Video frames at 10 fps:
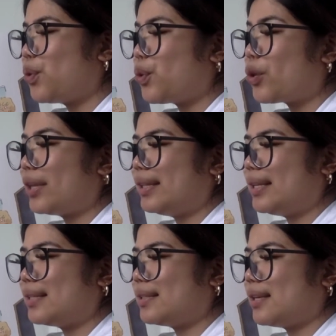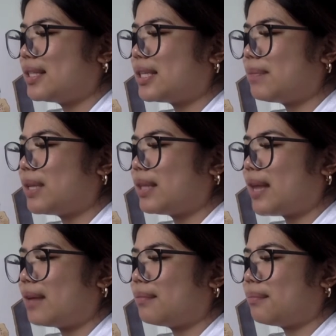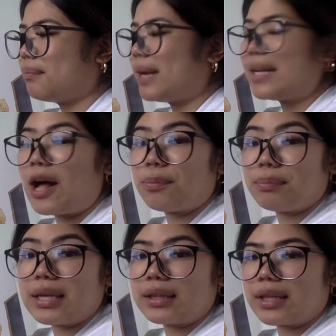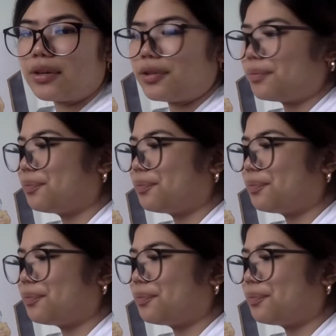or at least it's something that might help me a little.